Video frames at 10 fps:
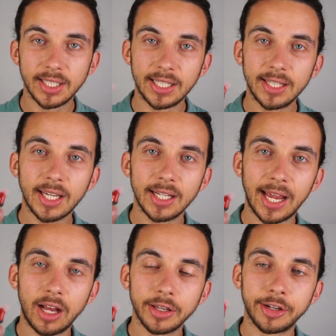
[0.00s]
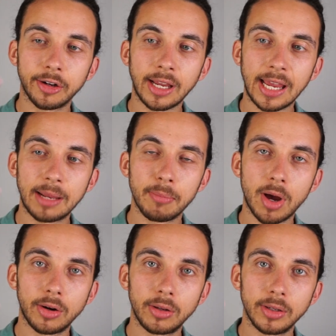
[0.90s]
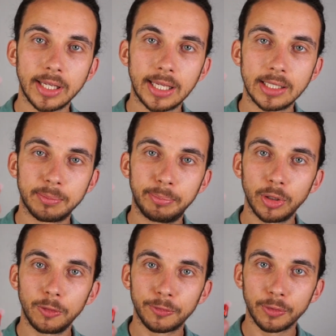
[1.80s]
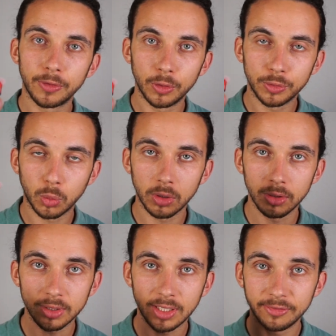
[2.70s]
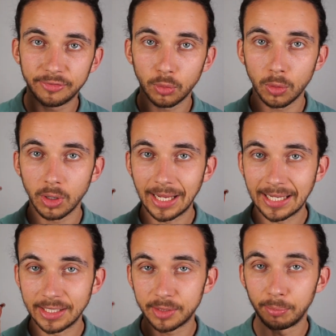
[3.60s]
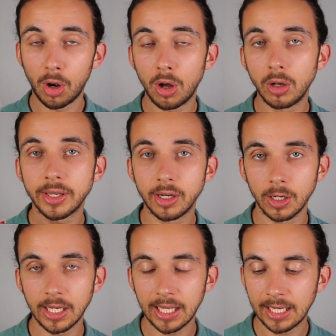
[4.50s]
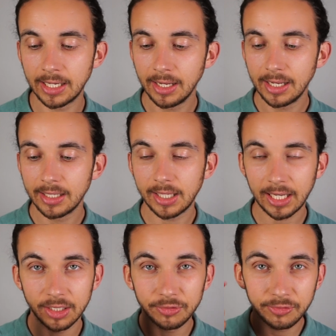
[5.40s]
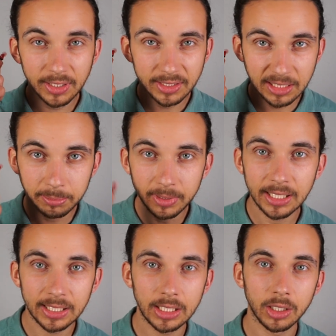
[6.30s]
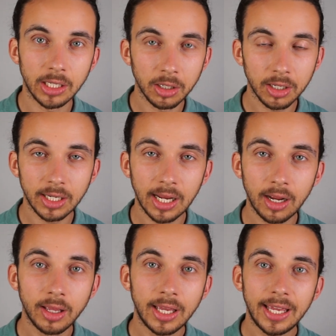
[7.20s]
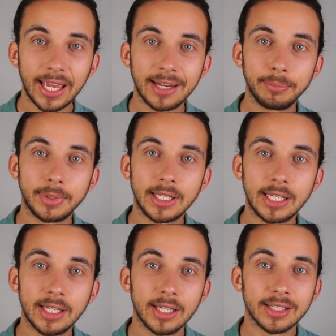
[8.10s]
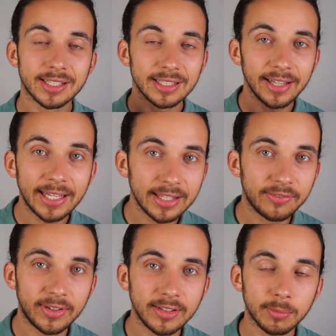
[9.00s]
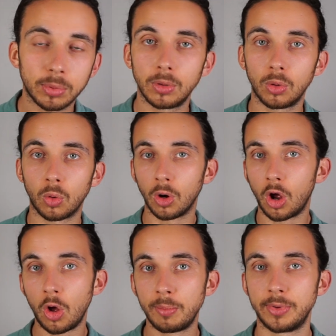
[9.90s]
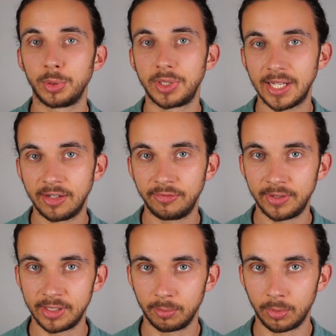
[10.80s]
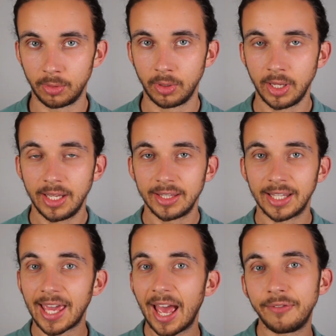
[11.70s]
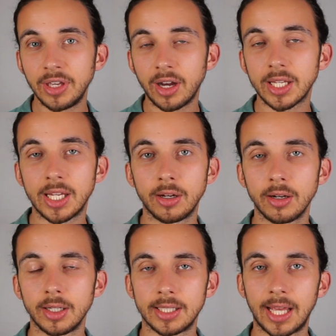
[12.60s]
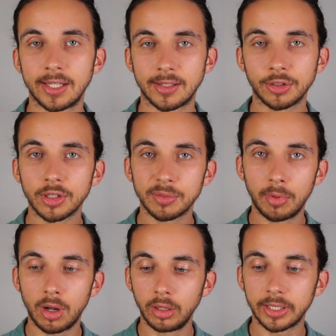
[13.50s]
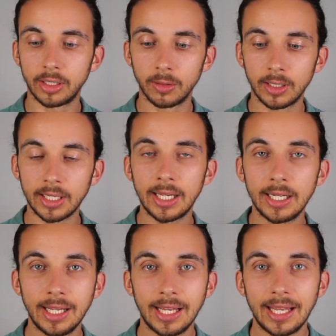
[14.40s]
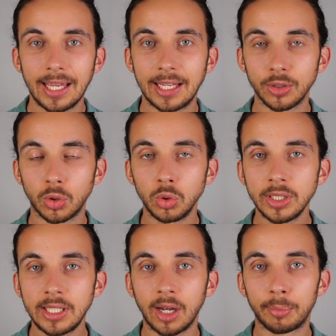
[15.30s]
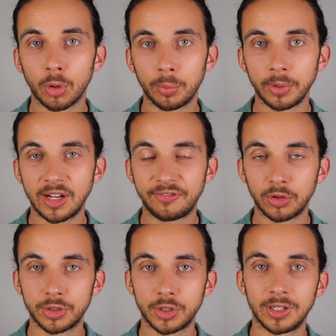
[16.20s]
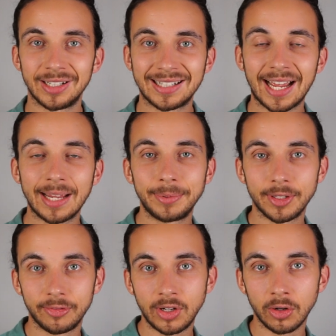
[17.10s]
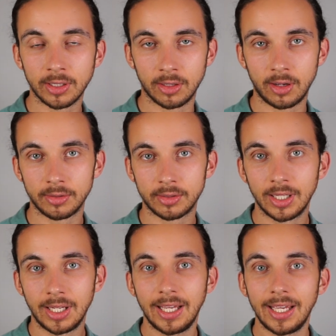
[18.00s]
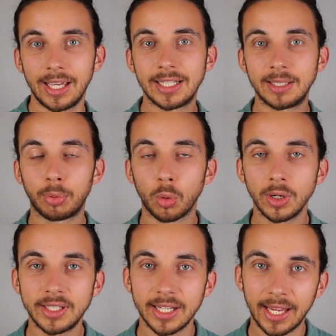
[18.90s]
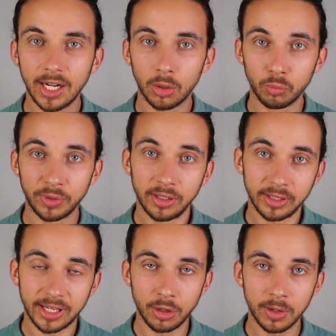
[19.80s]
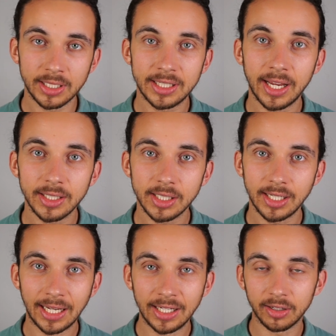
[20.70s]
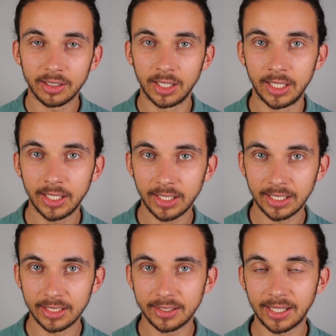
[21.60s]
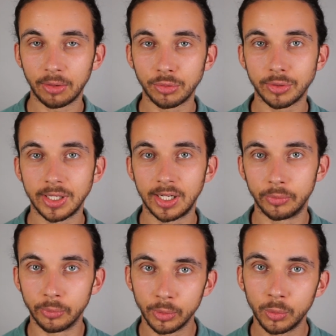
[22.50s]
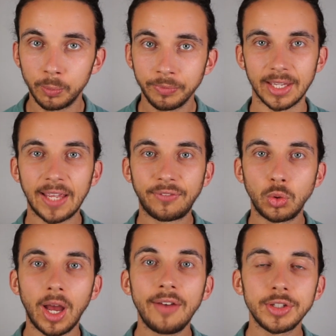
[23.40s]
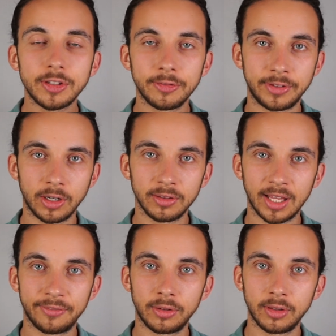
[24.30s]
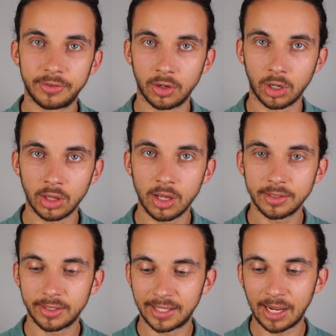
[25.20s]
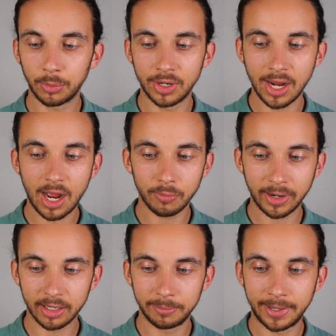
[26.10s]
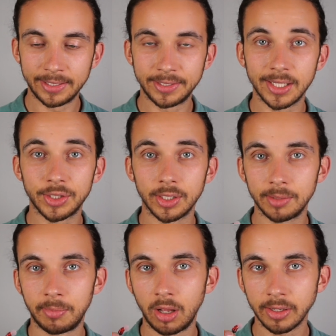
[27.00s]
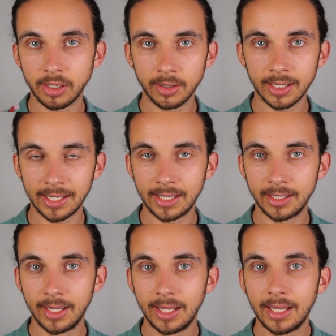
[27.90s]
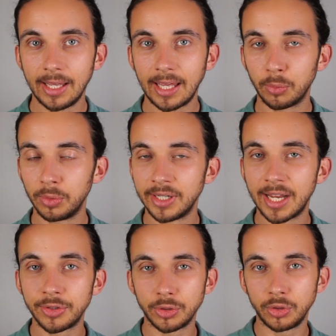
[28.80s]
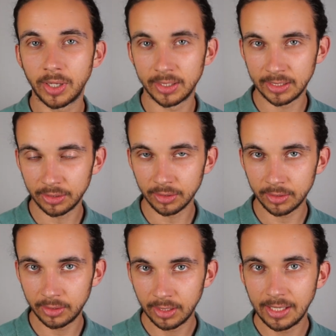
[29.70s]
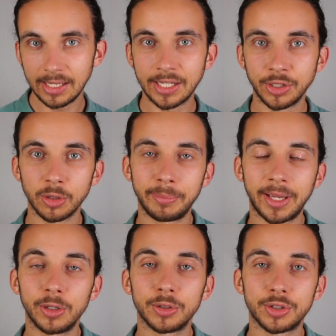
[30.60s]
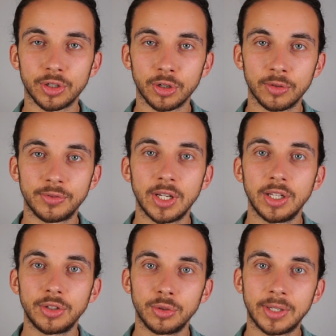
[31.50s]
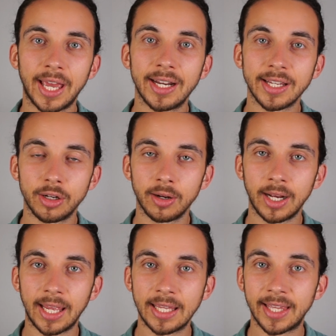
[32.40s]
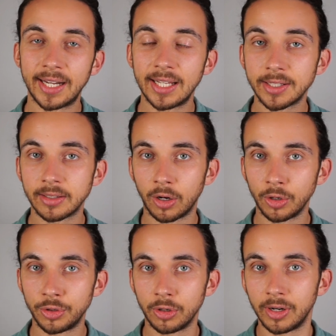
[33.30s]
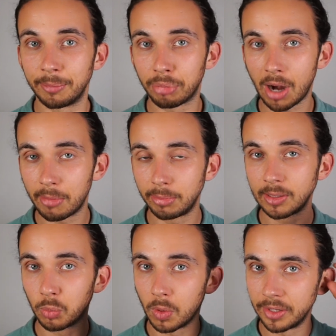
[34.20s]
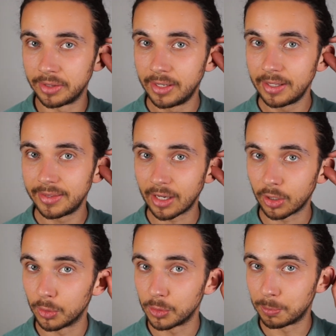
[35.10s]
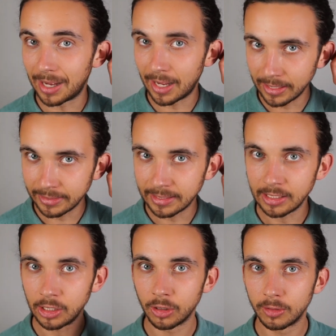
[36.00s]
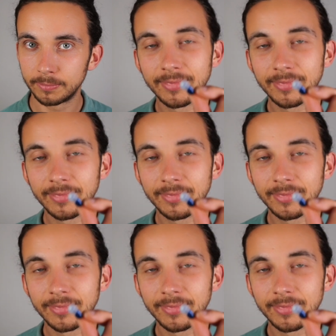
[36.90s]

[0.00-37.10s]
in-the-canal hearing aid model is built for those who are looking for a small hearing aid that can fit deeply in their ear canal and be slightly visible or almost invisible. The caveat here is that such a small hearing aid is only appropriate for certain types of hearing loss. It's important to get a real hearing test in a clinic in a sound-treated room. If you have a severe level of hearing loss, then I would not recommend such a small hearing aid. It will not do you any good, and you're better served to get a hearing aid that is larger and probably one that goes behind the ear.